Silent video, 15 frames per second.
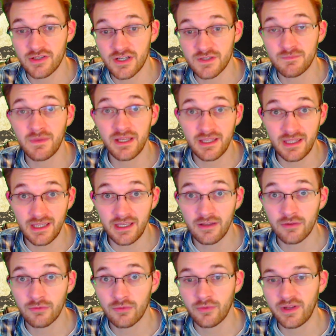Josh
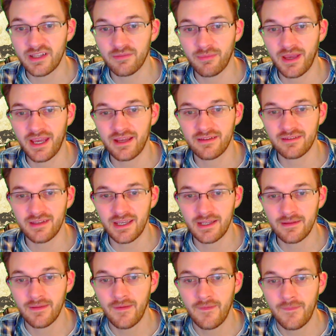Menke tweets back
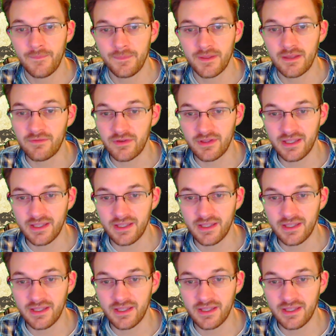saying, "If you